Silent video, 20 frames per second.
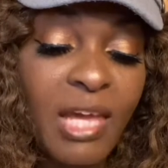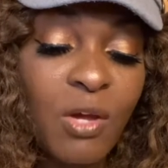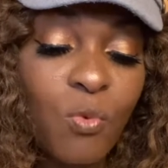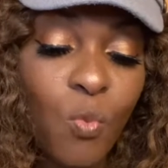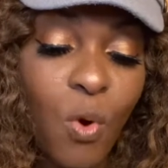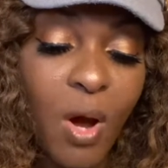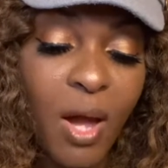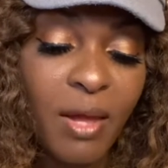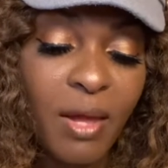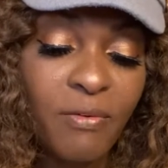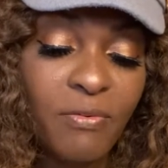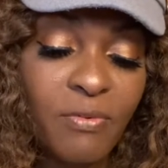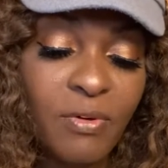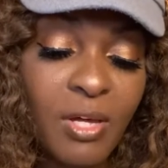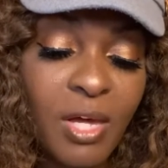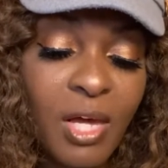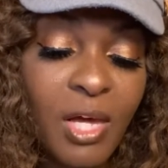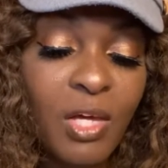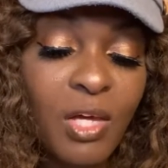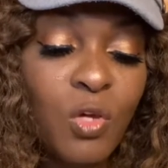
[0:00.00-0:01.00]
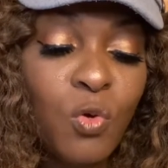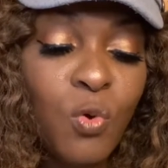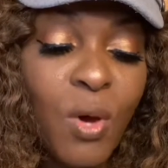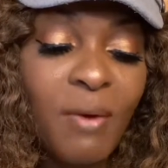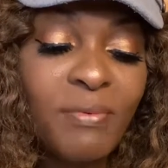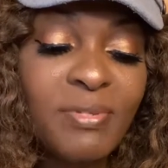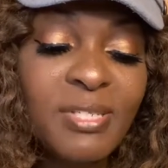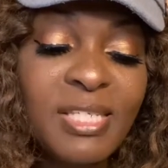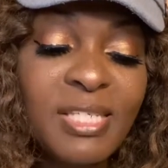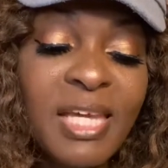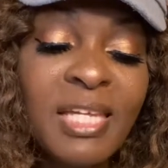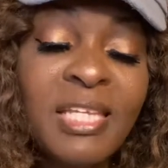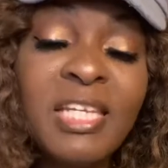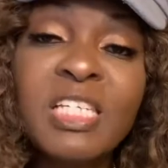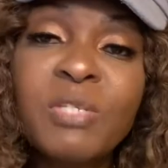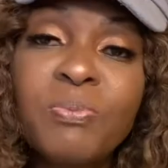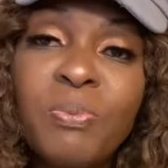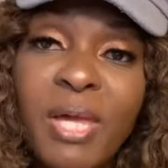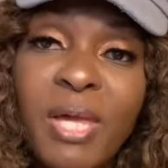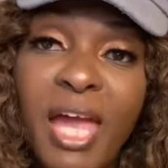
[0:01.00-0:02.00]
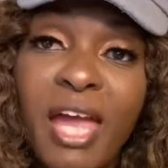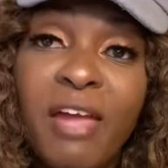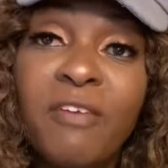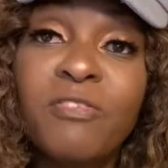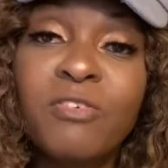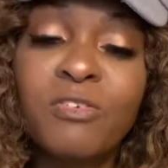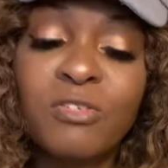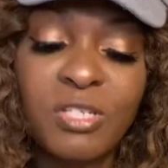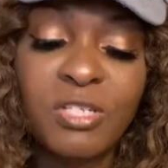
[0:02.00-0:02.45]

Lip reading: wife, you have seen this behavior